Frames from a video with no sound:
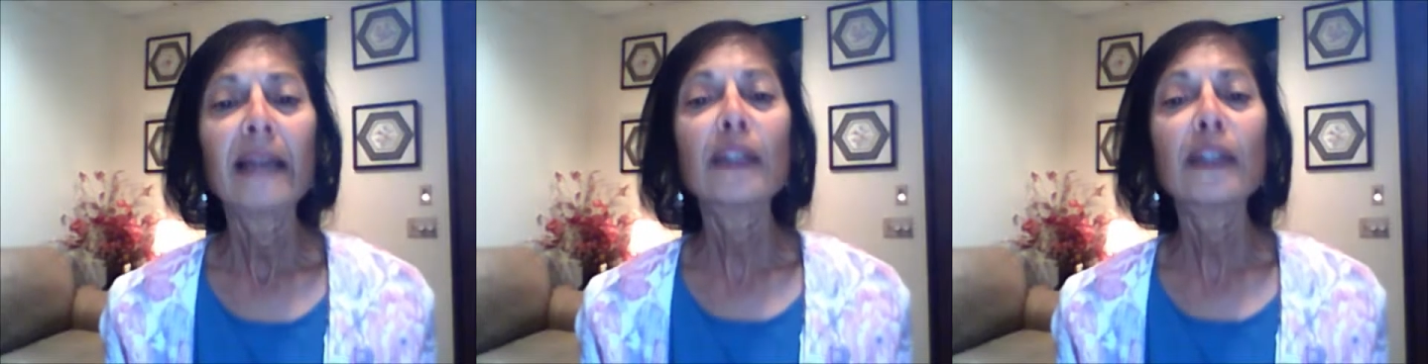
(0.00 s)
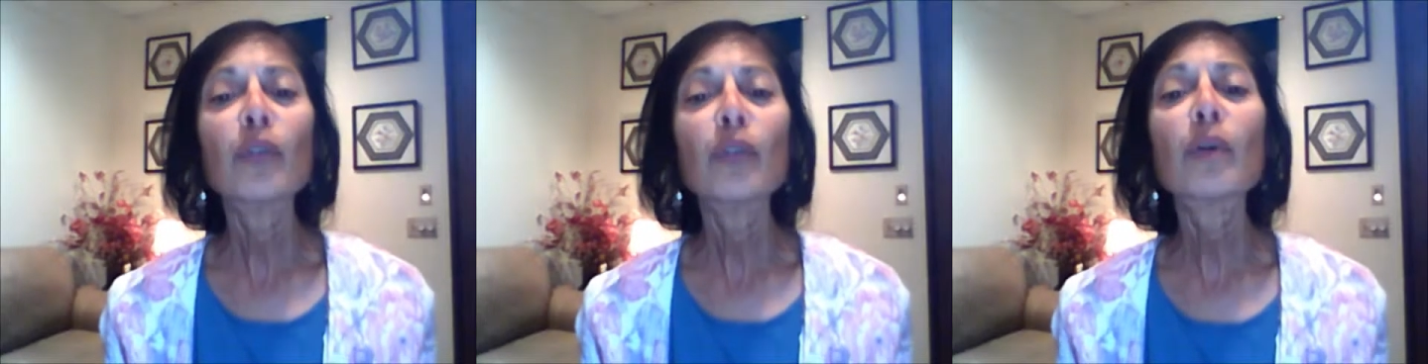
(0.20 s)

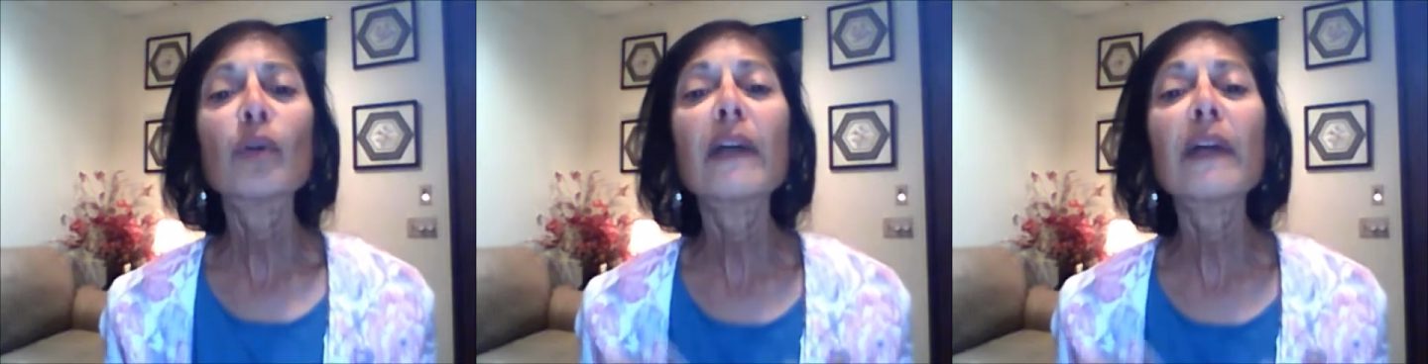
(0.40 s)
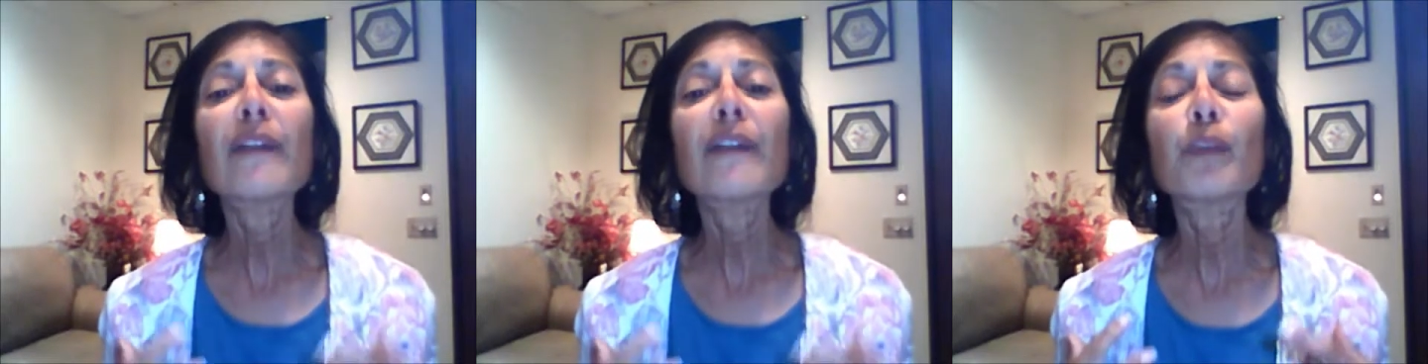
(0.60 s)
that you
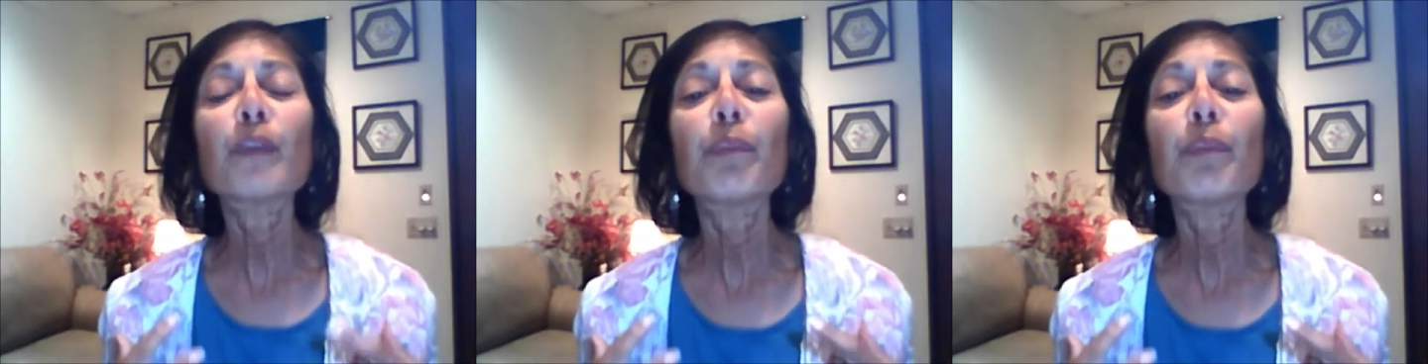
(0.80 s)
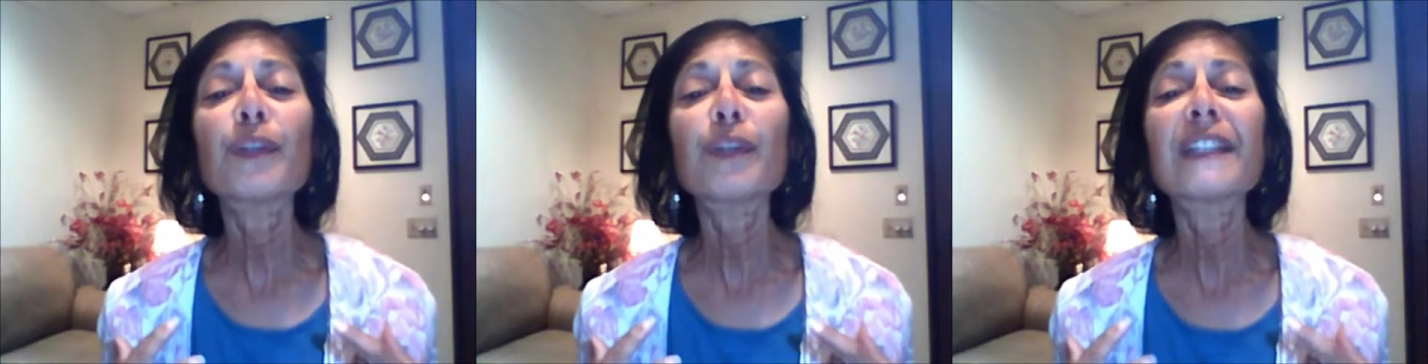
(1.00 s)
don't have to
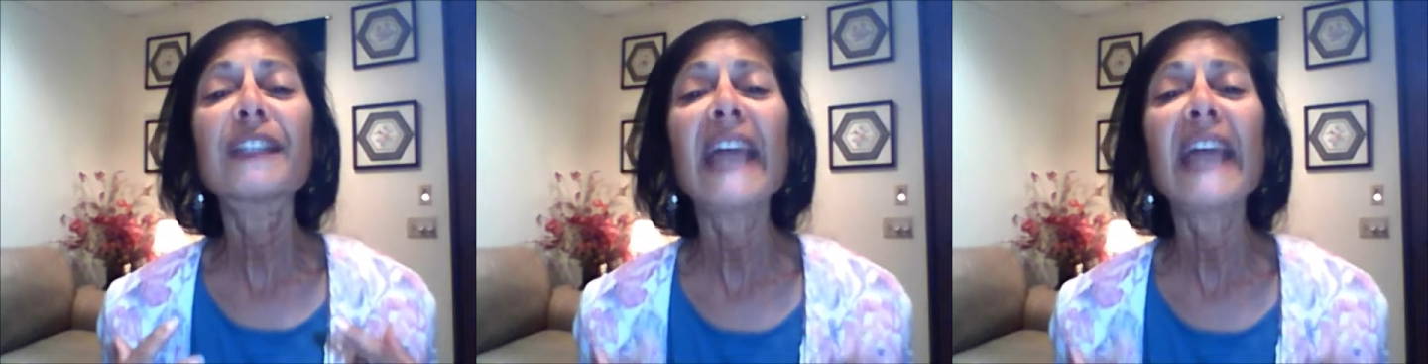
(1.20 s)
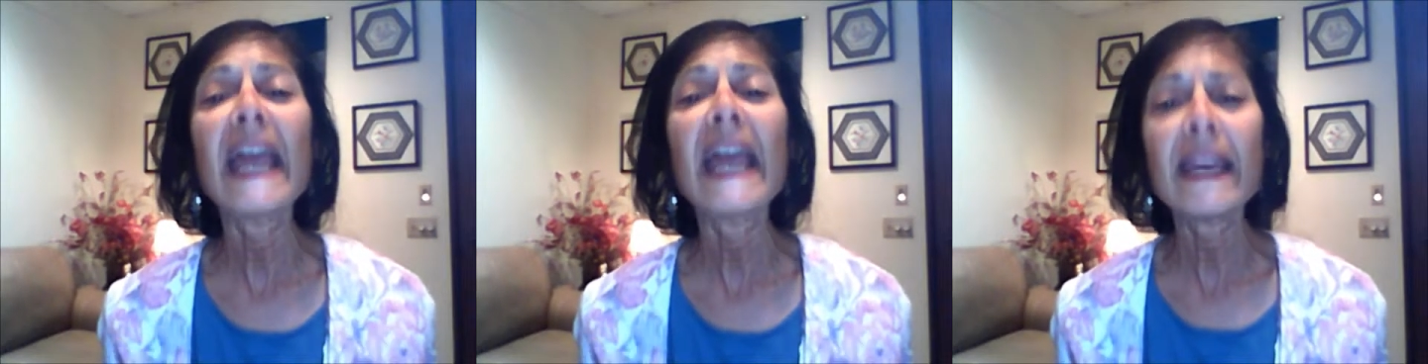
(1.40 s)

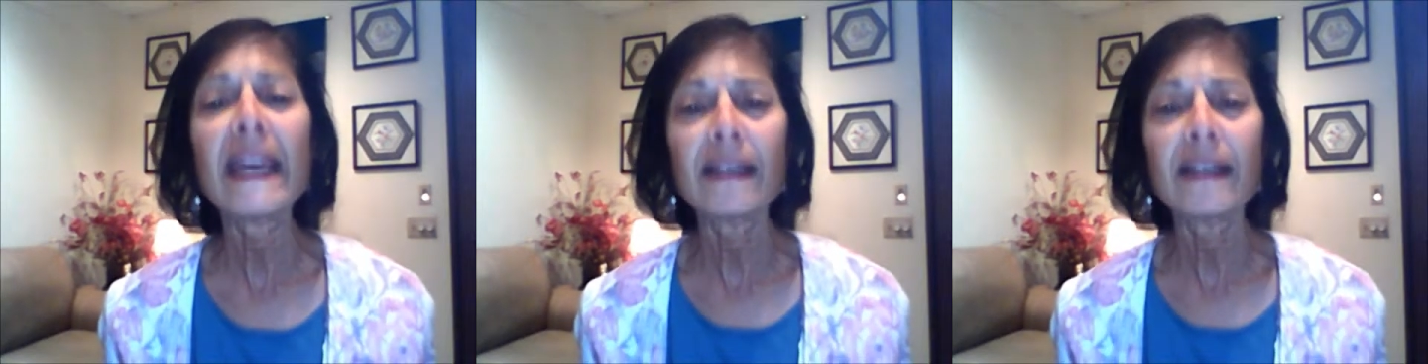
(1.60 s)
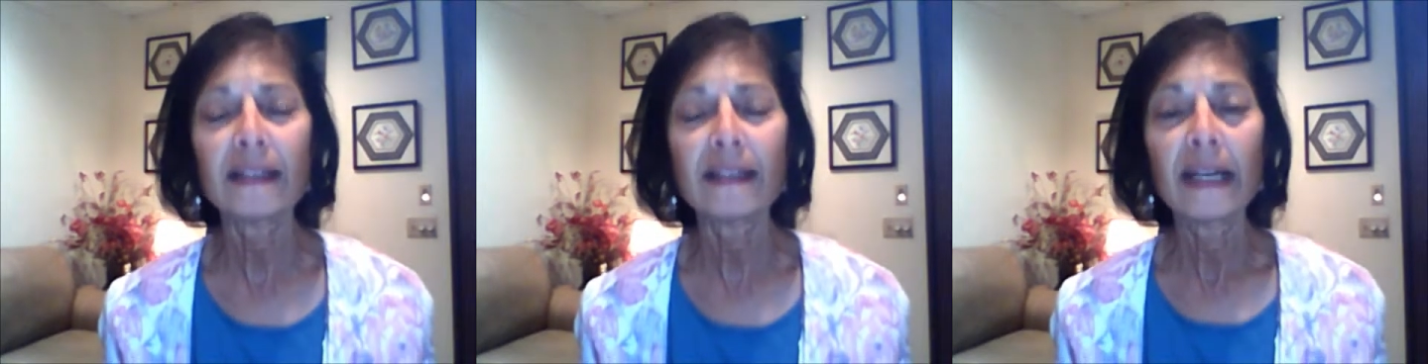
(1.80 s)

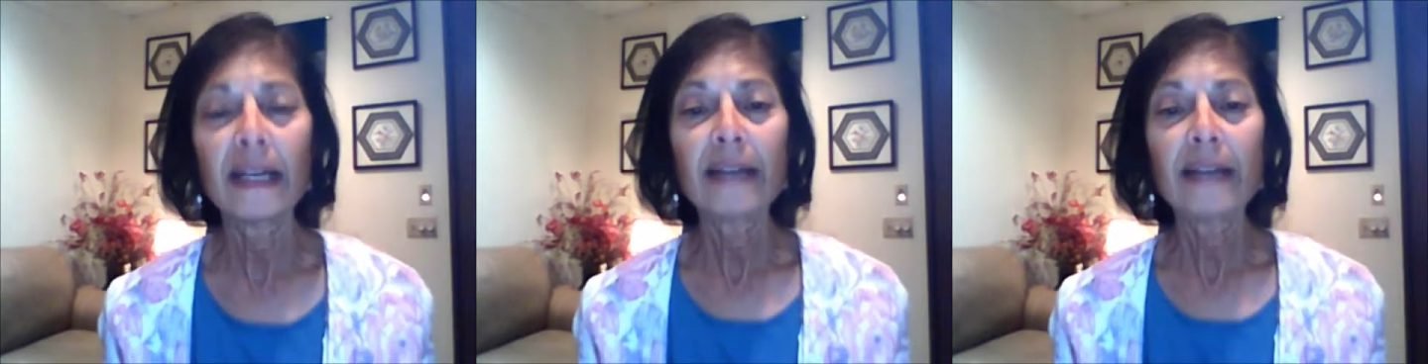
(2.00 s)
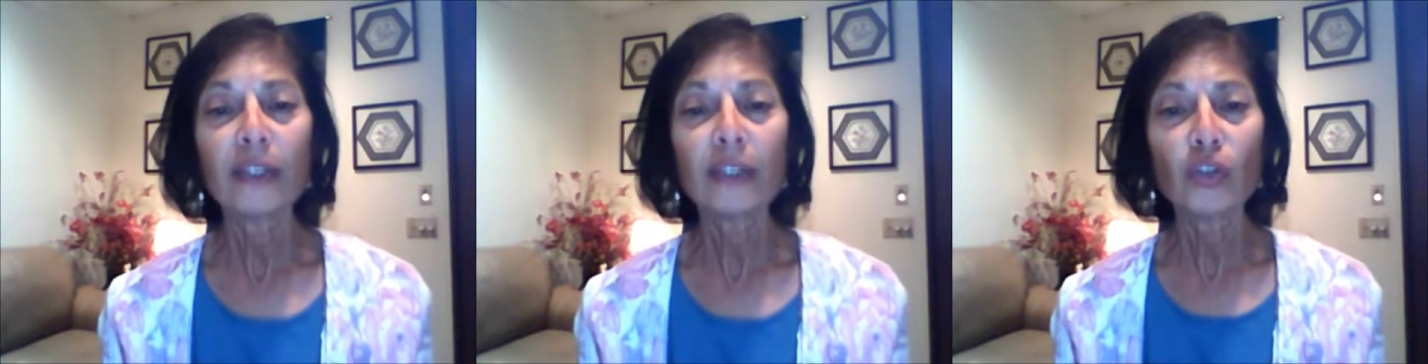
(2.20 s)
pretend
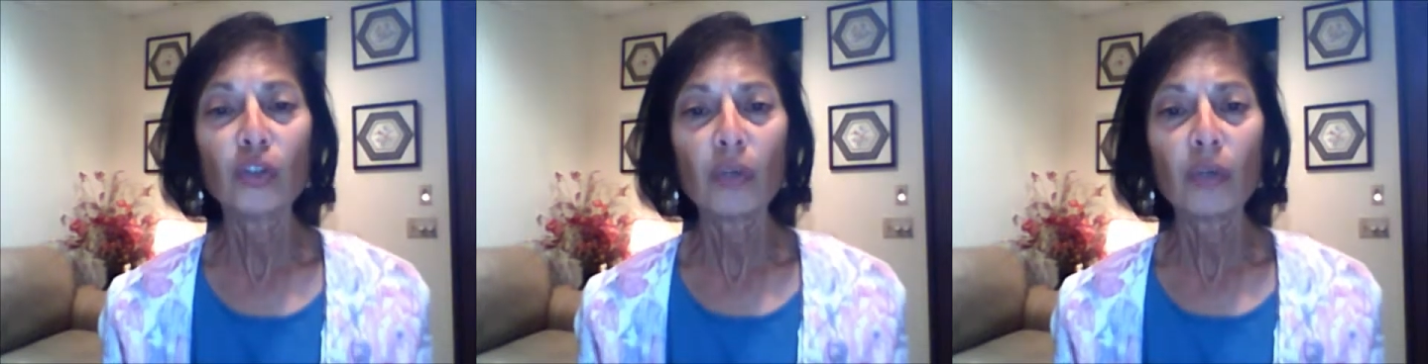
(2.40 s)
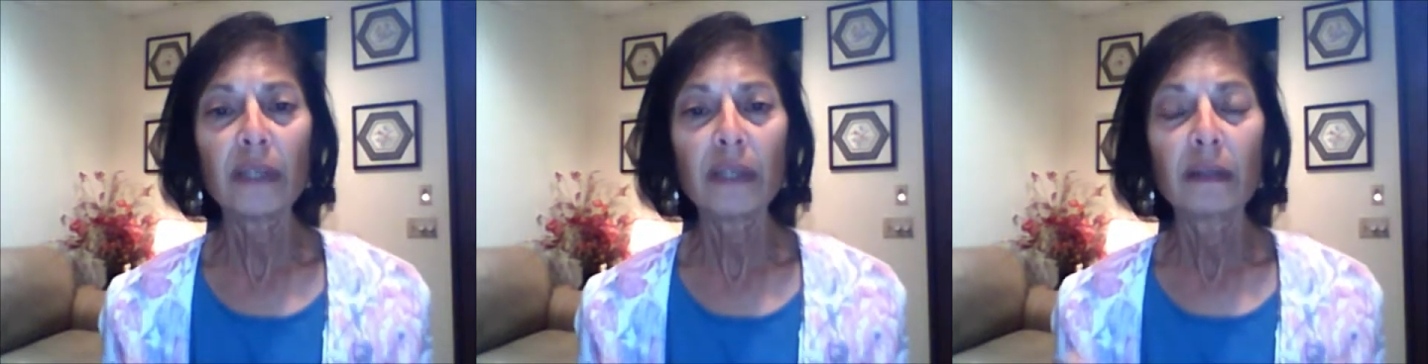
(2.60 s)
that
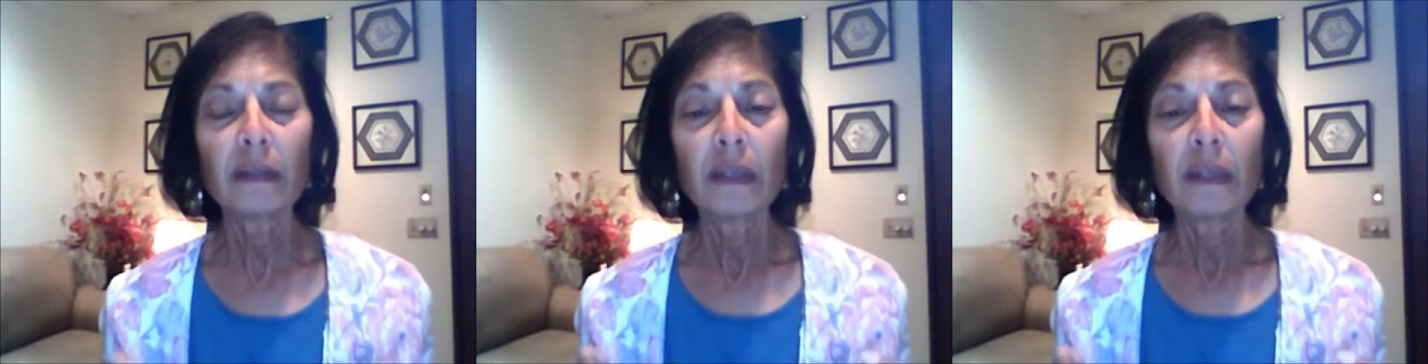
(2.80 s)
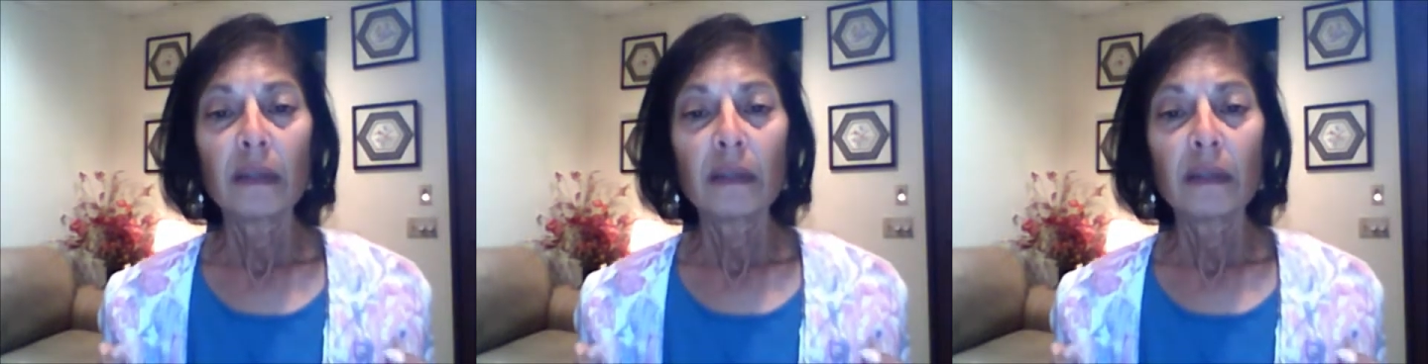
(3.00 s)
you're a